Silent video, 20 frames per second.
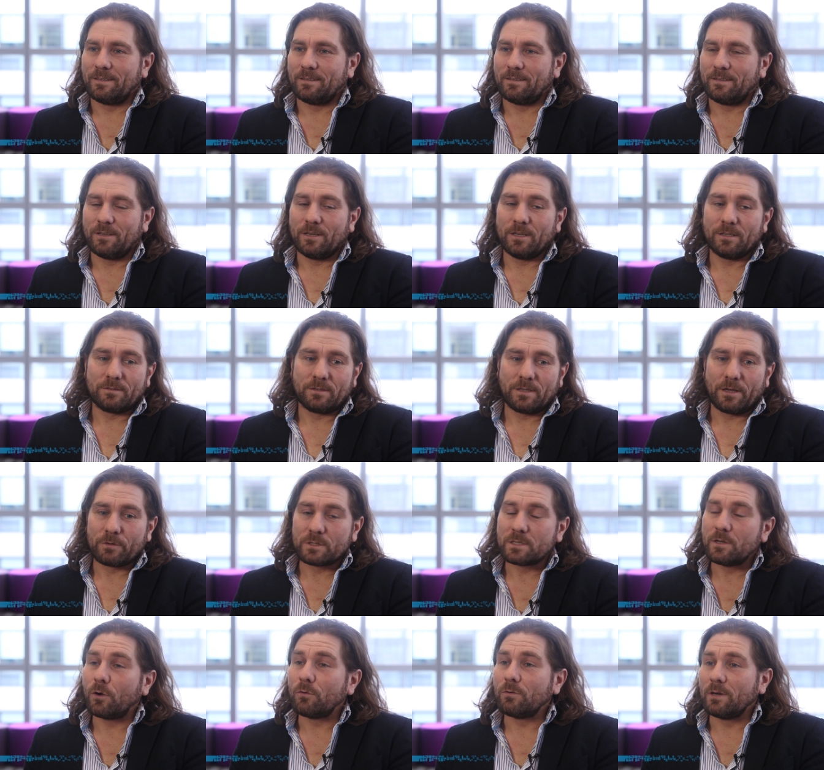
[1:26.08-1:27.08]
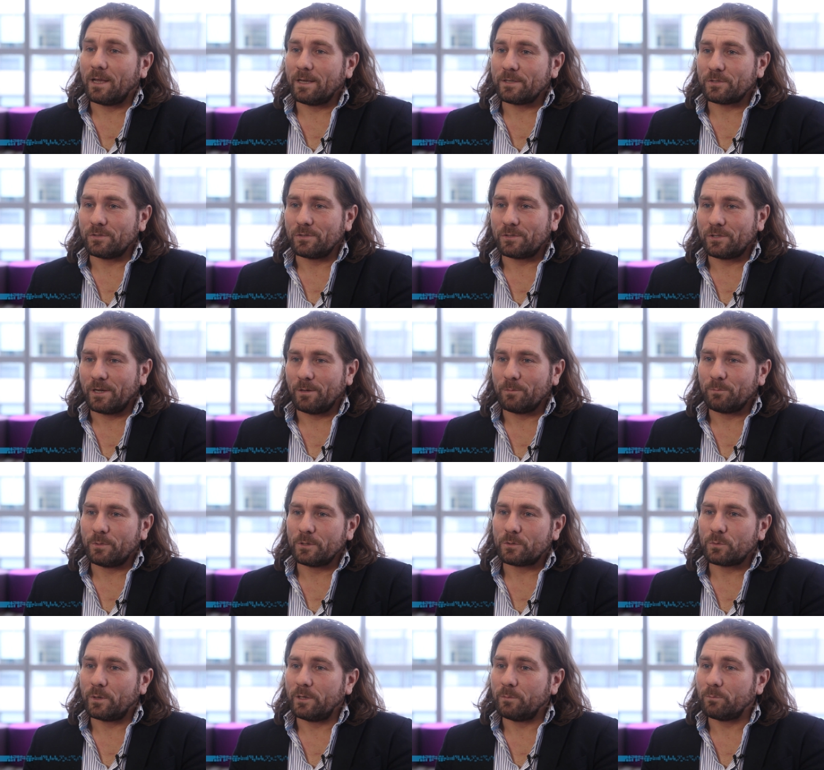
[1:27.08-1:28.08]
that there is no relationship
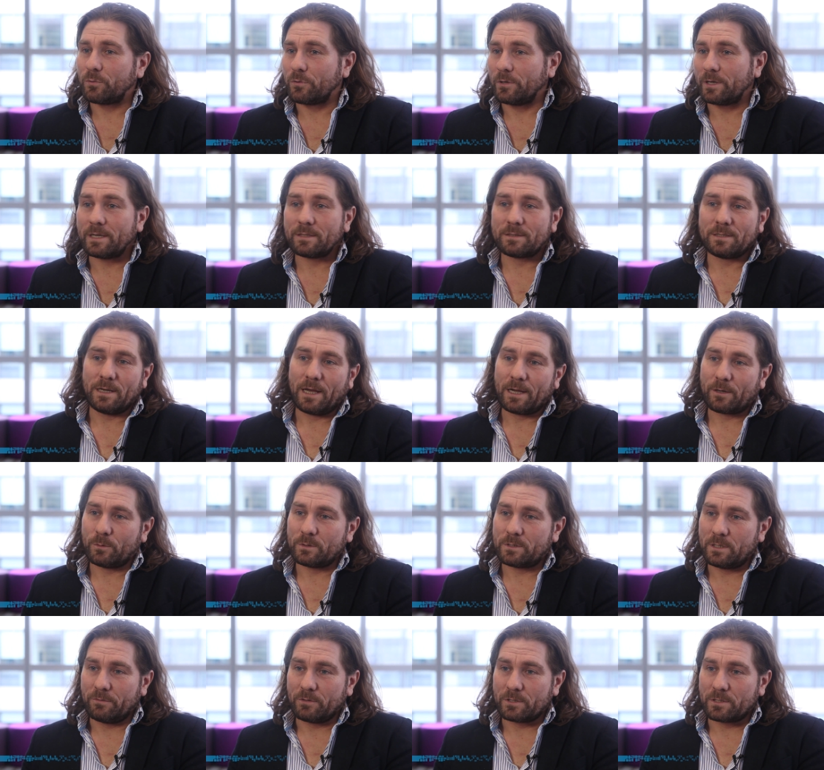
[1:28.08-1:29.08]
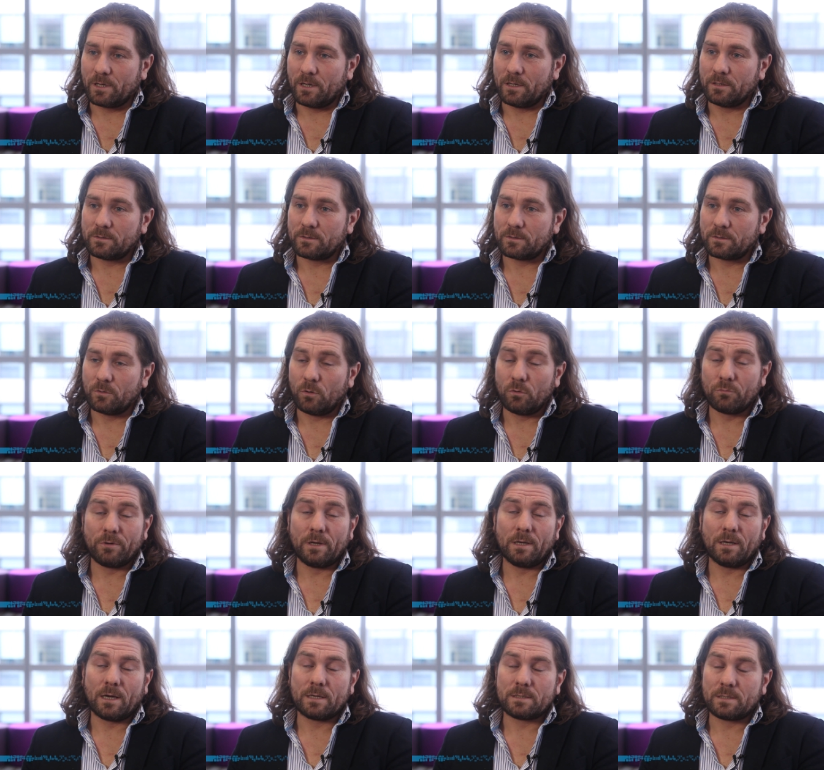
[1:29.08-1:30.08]
between predicted equity returns or
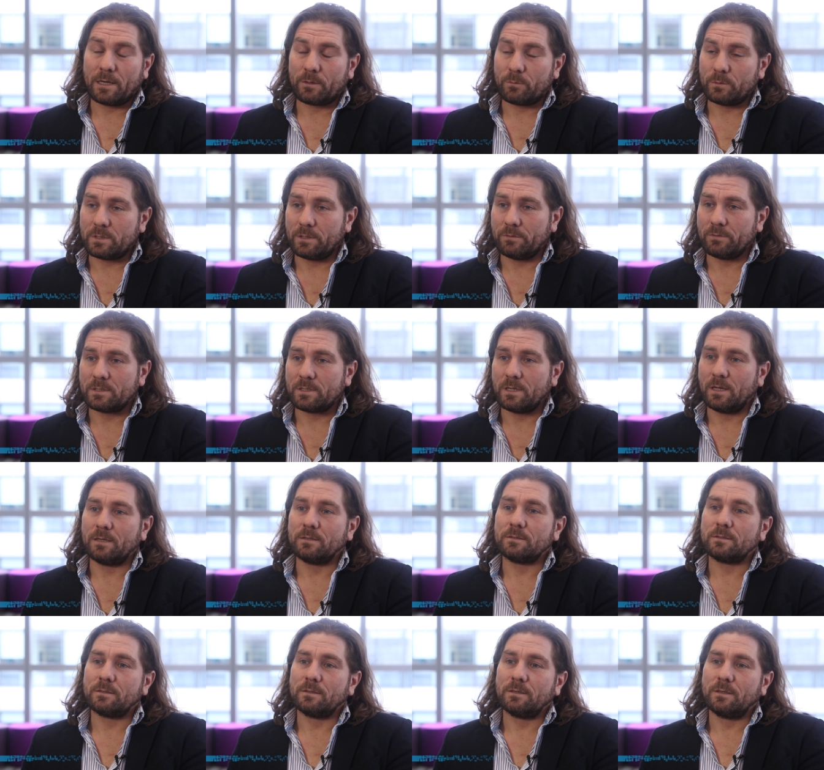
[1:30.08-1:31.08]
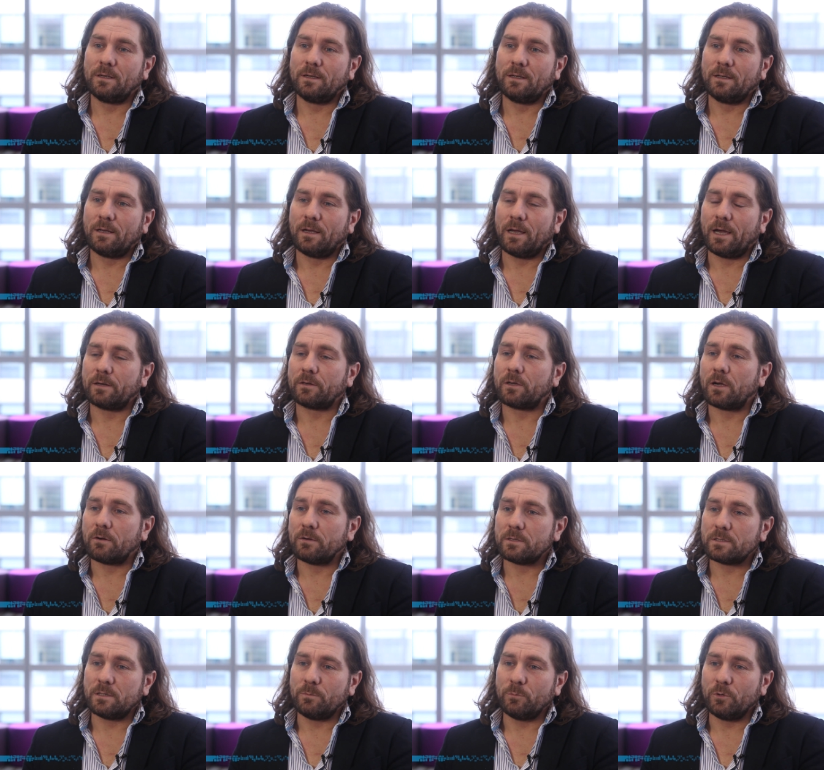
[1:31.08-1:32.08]
realized equity returns and
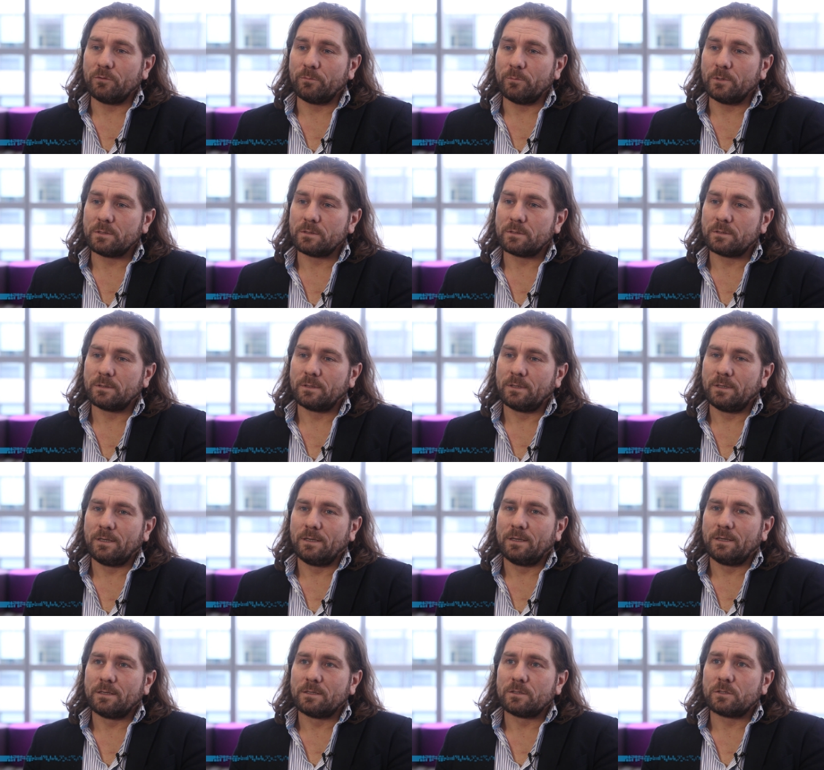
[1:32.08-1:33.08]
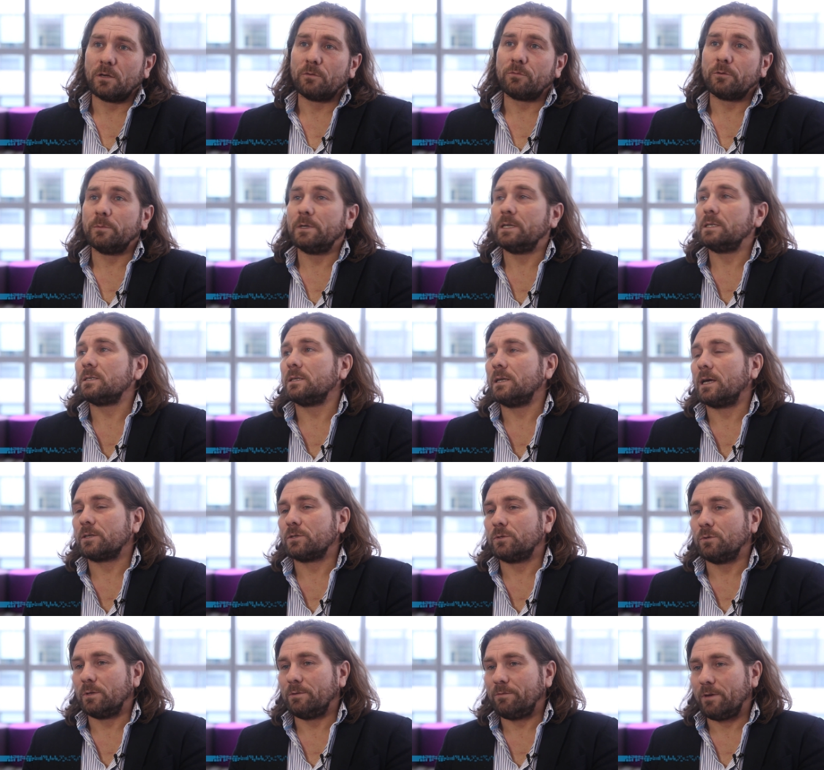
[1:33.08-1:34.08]
currency movements. So from an
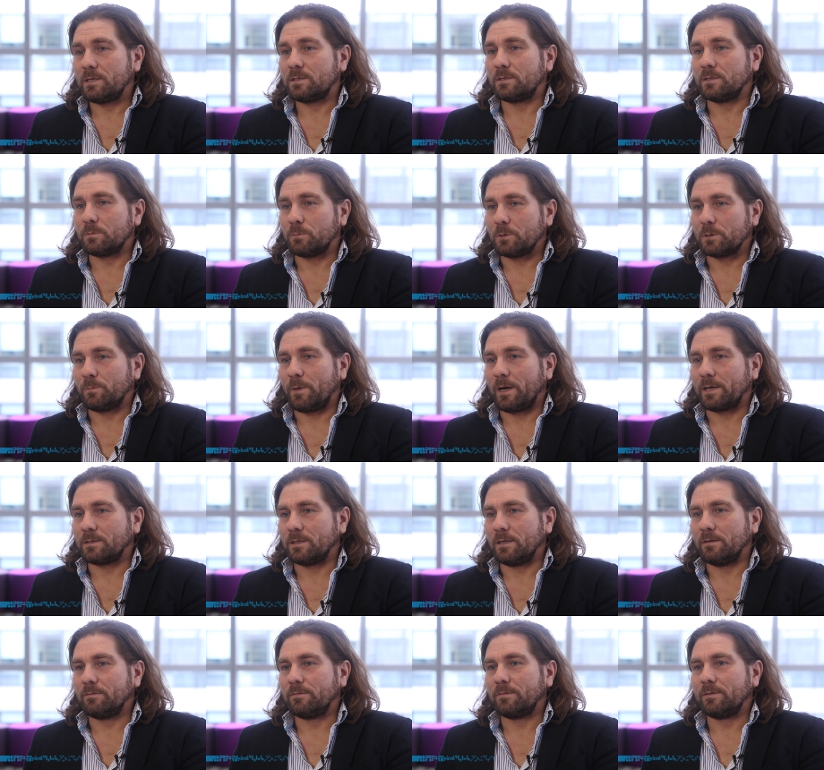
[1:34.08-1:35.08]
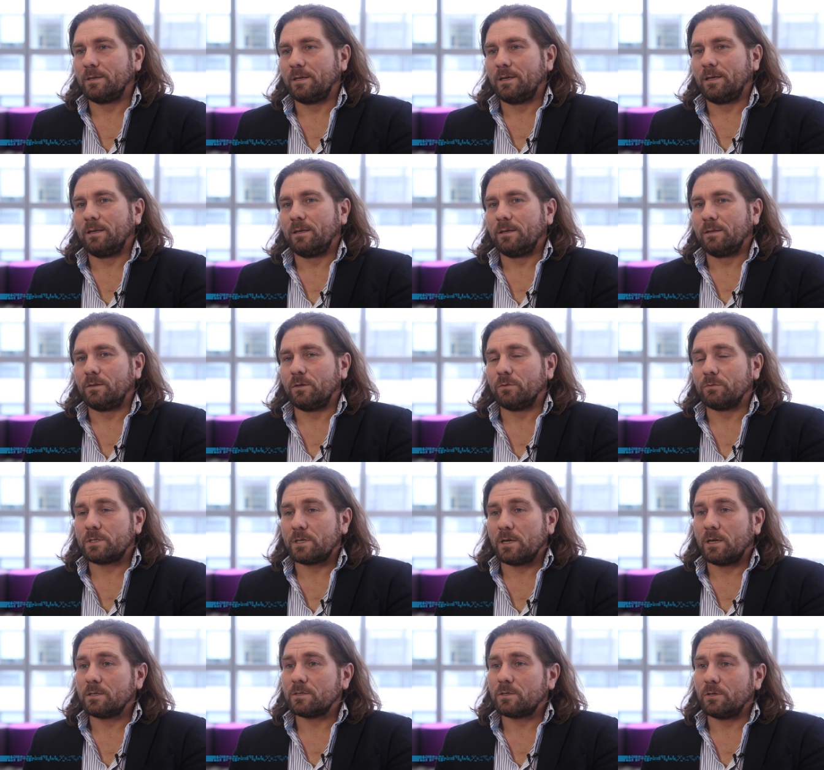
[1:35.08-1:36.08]
international investor's perspective, the
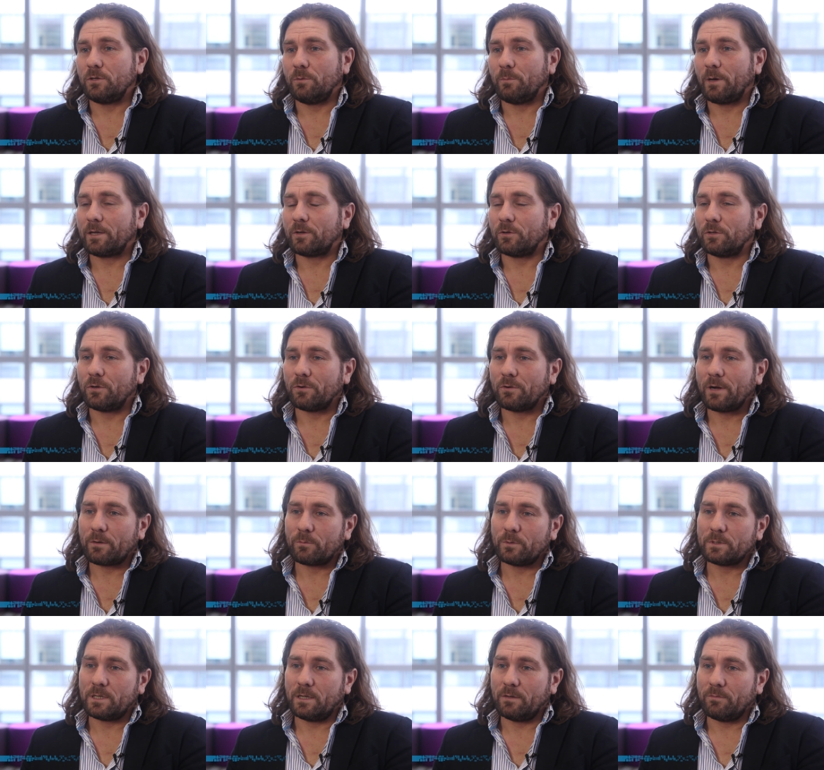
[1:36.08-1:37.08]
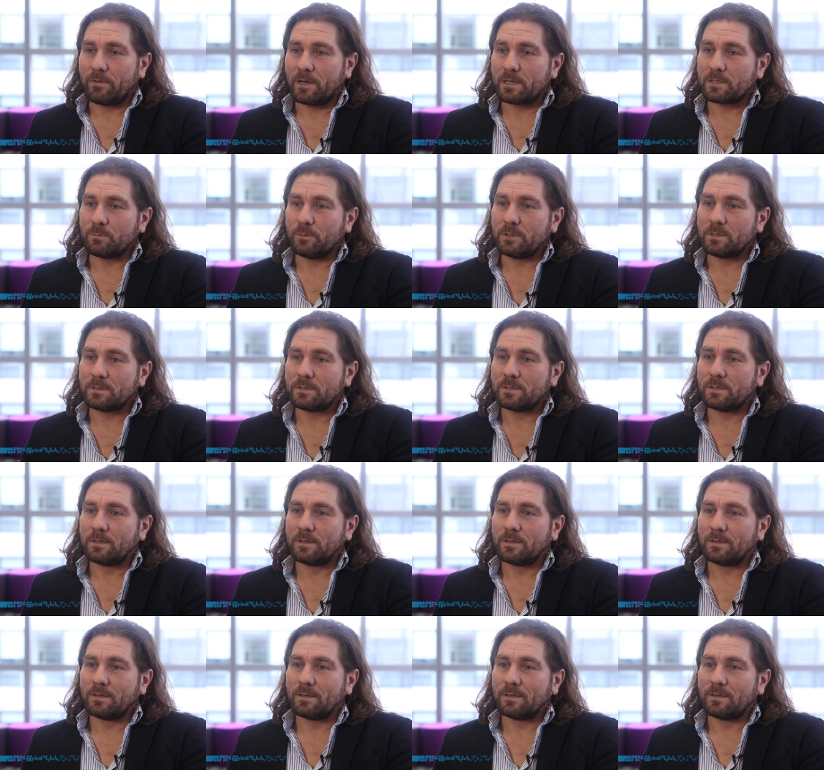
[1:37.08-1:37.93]
returns that you make on your equity investments